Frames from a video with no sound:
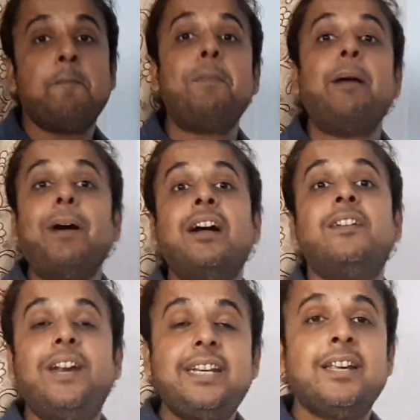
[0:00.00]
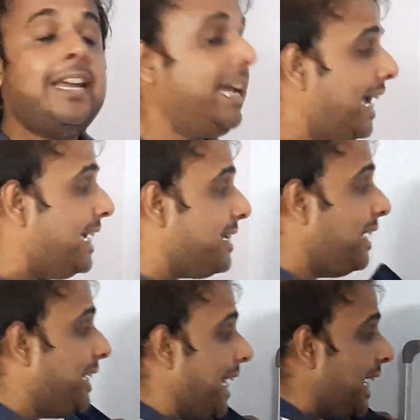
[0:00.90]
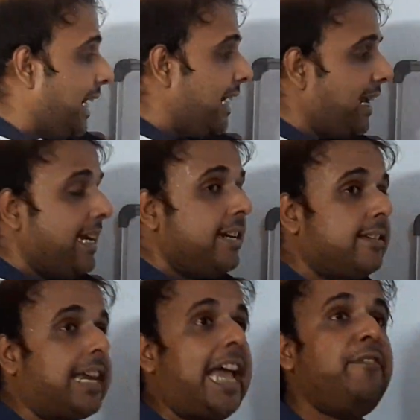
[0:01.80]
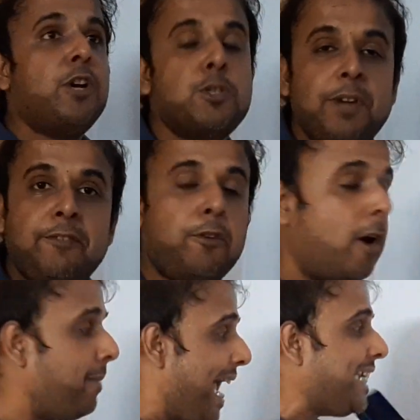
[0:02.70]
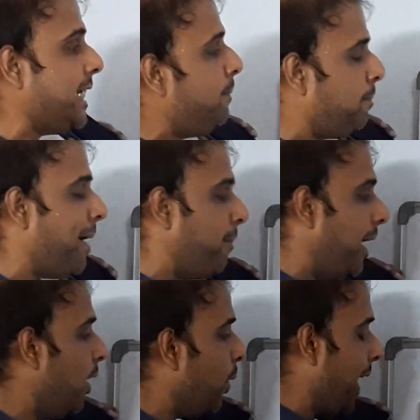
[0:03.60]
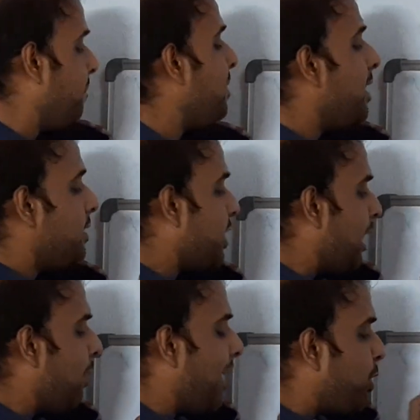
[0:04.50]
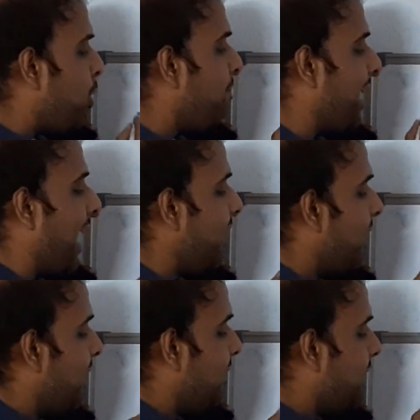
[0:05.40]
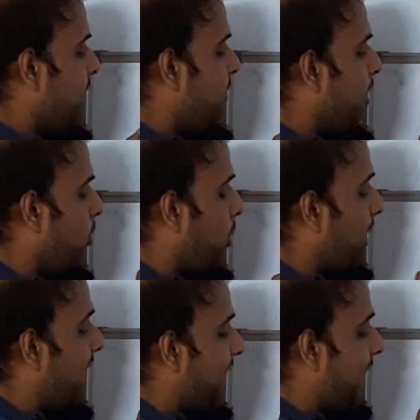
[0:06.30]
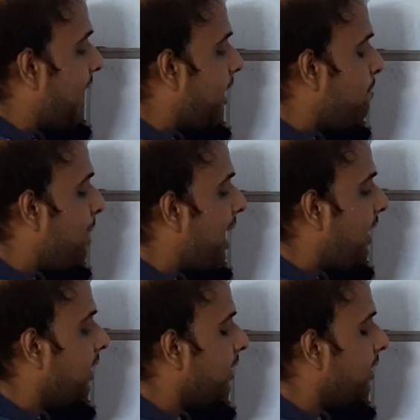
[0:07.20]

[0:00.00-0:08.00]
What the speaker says: PABA, right? It is the pteridine in its diphosphate form accept PABA. Okay. Shall we assume that this is found to be the pteridine part?